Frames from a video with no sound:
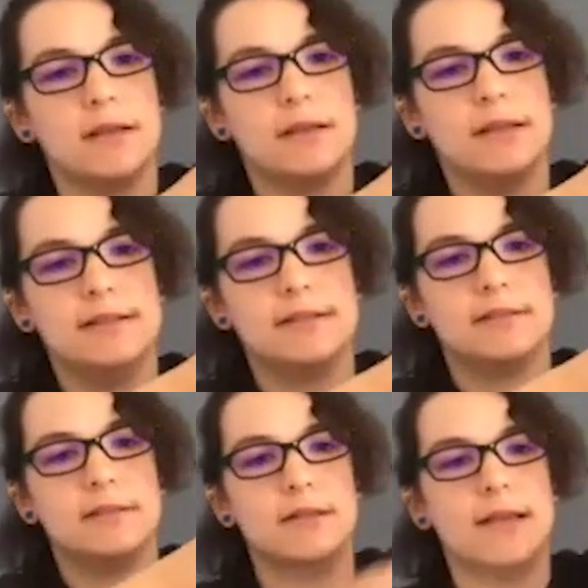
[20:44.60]
he's
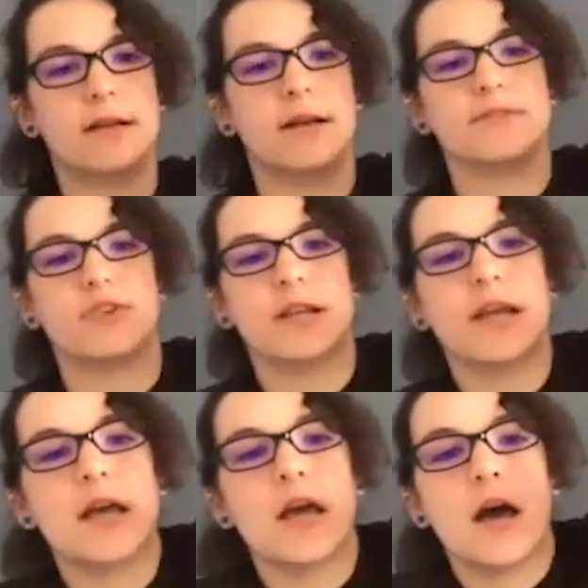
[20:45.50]
getting off screen,
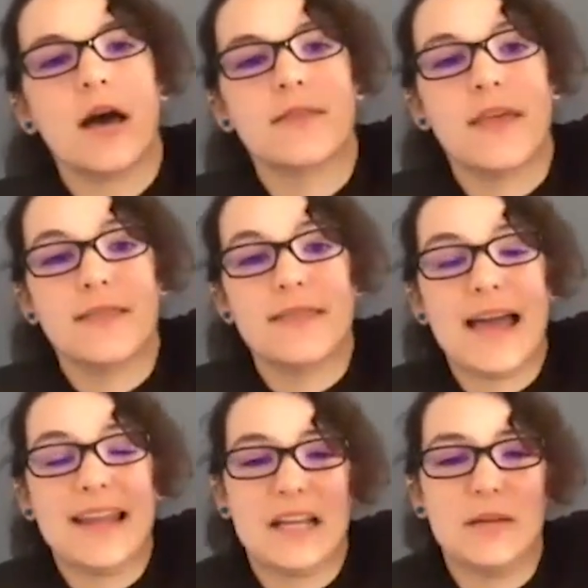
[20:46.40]
then
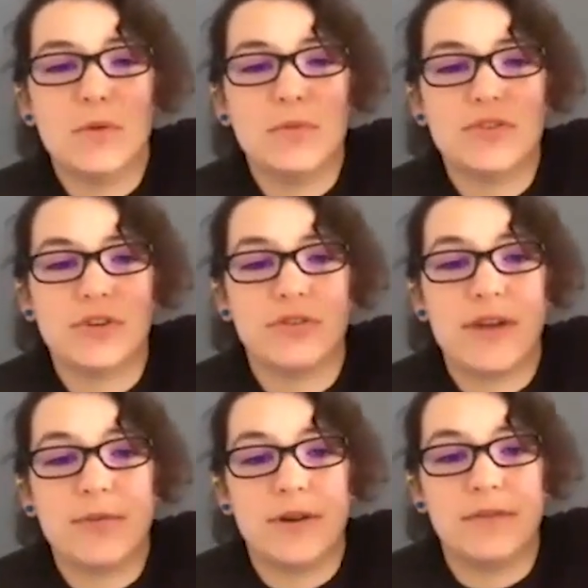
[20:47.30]
that animal would turn
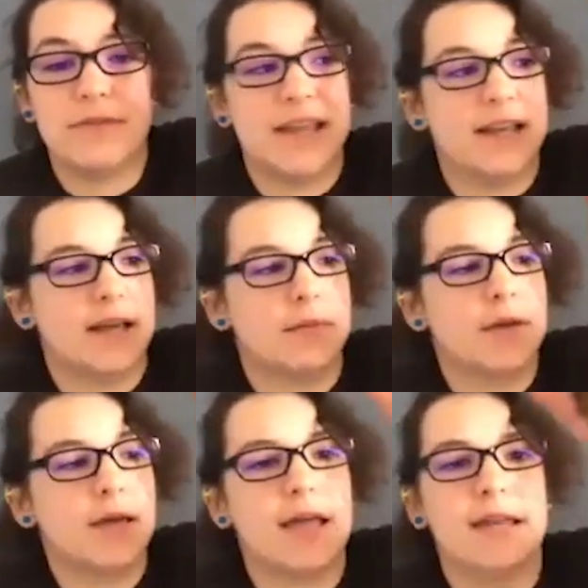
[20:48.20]
around and bite him.
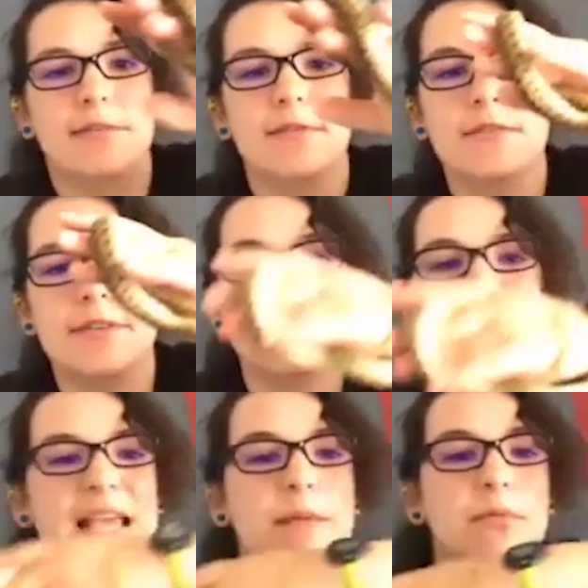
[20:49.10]
And even if he was
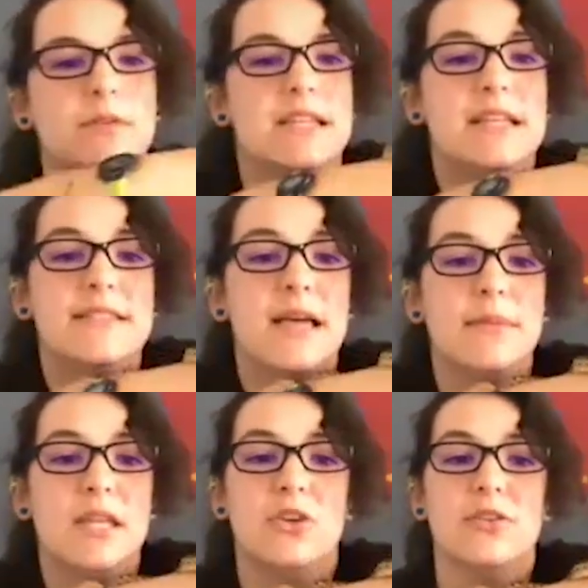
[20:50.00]
able to eat
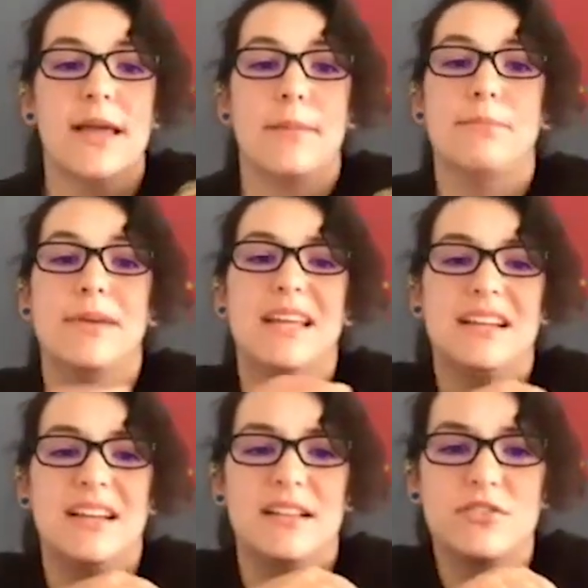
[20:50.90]
them, he could get
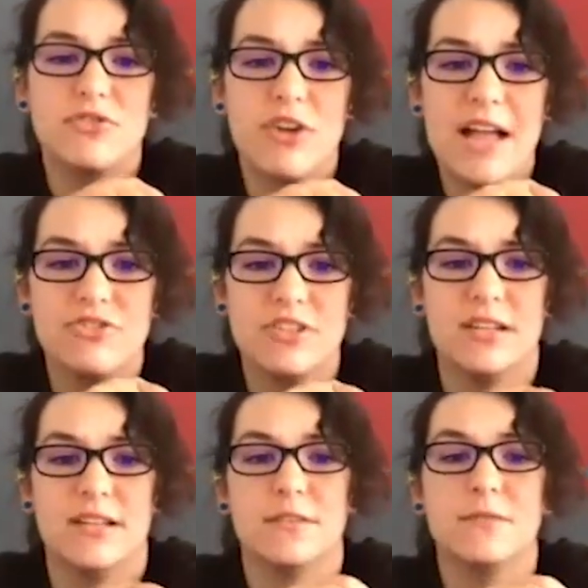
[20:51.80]
bitten and scratched in
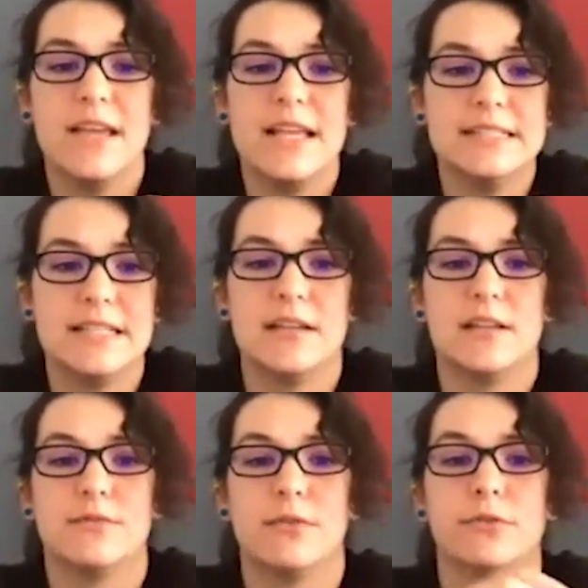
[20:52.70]
his face, in
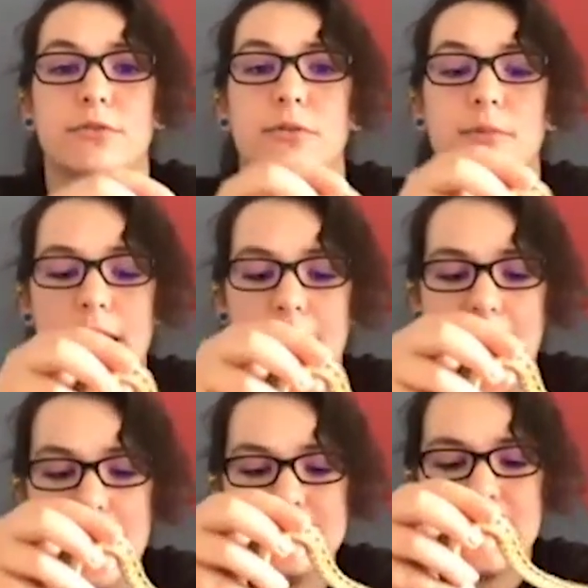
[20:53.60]
his vulnerable
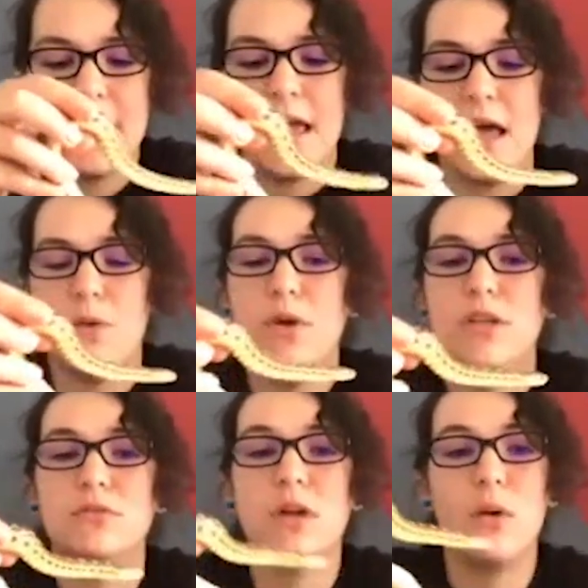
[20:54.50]
eyes, and we
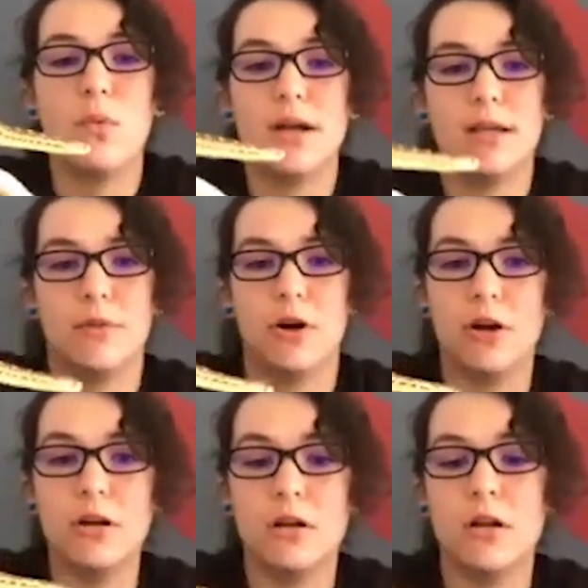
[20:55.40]
do not want him
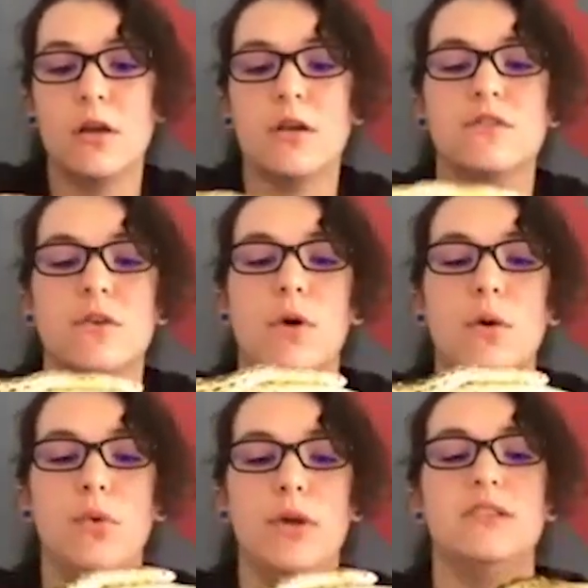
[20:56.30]
hurt. So what
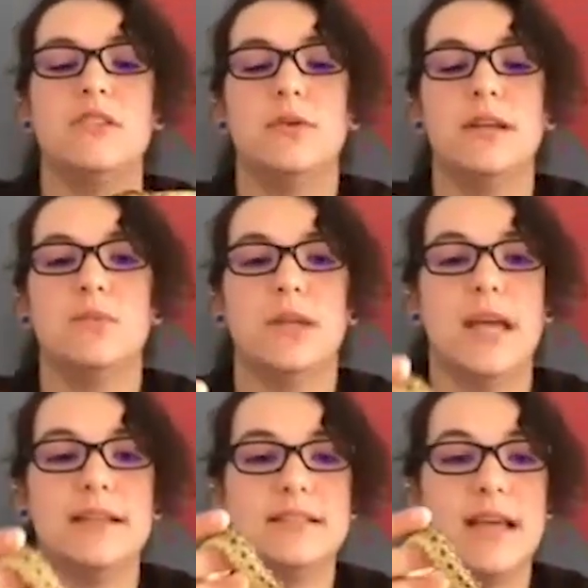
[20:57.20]
we do is we
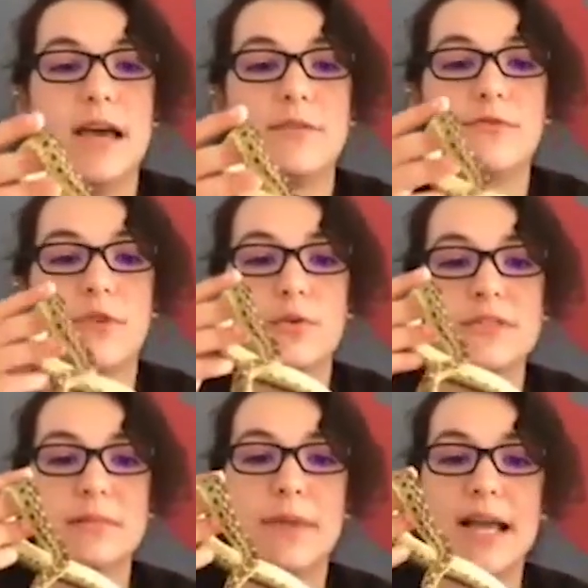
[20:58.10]
get dead
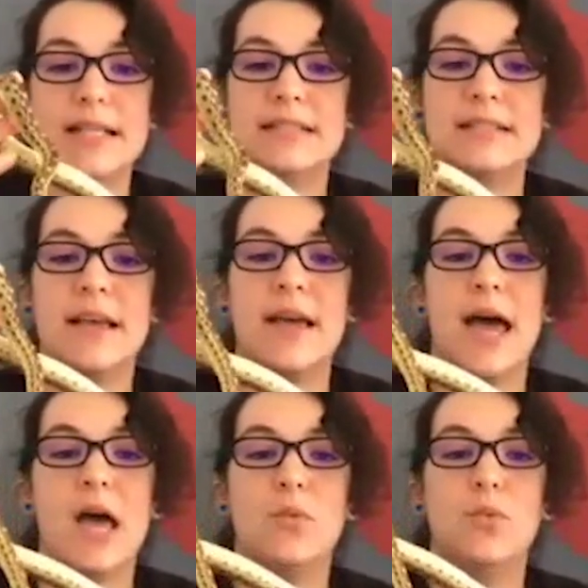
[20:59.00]
frozen mice,
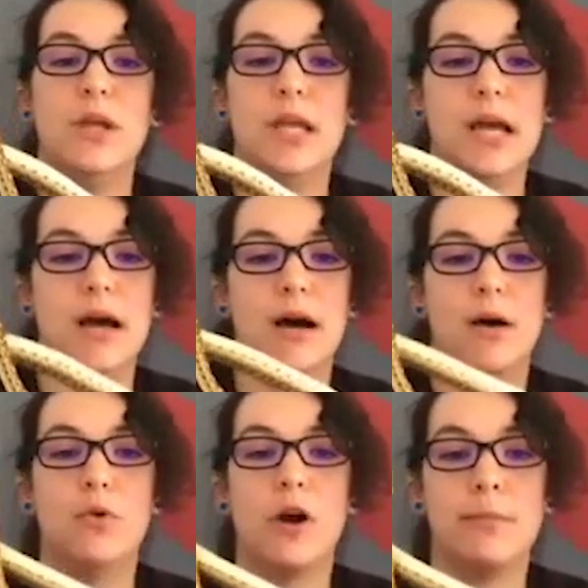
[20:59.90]
and we
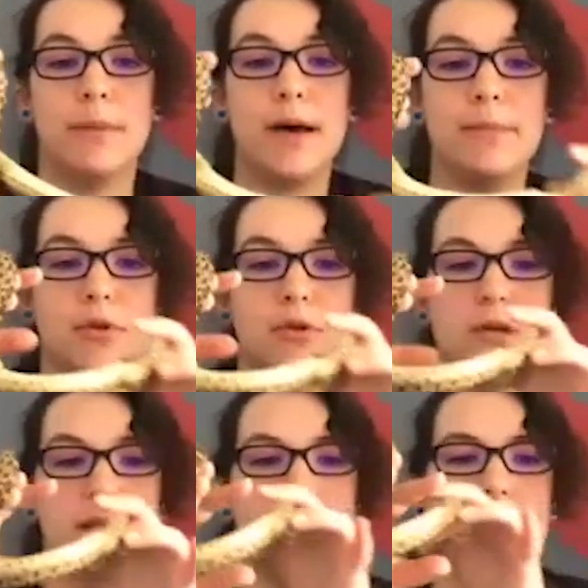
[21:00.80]
warm them up. You
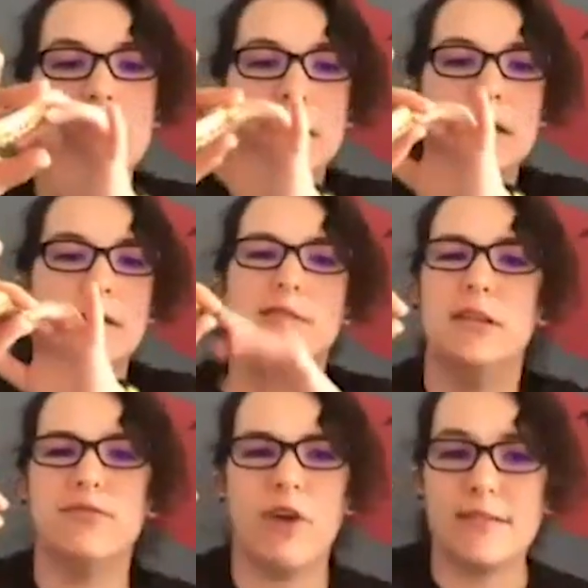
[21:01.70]
can like
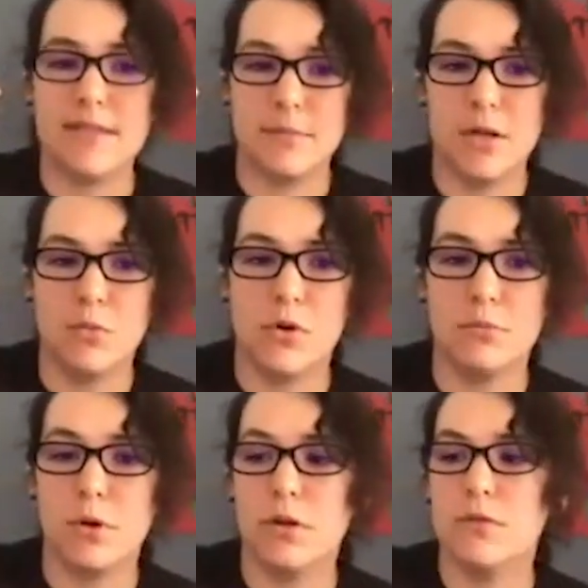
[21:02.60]
defrost them in a warm
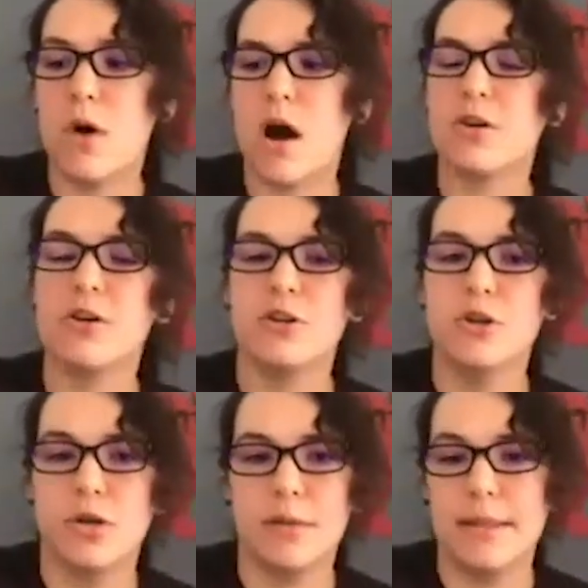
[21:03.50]
bowl of water or
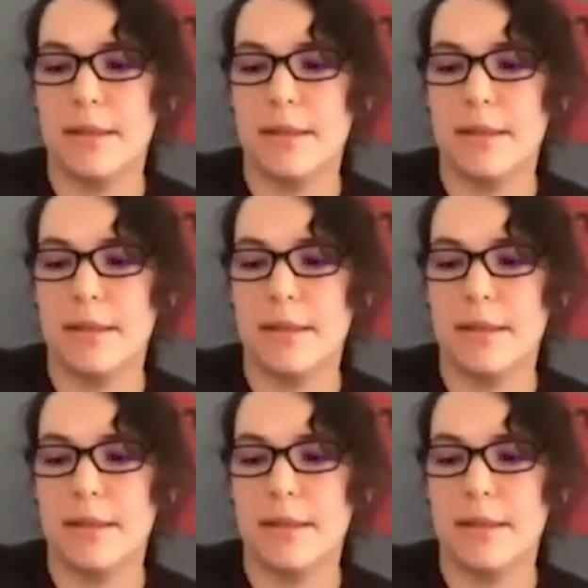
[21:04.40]
nuke them in the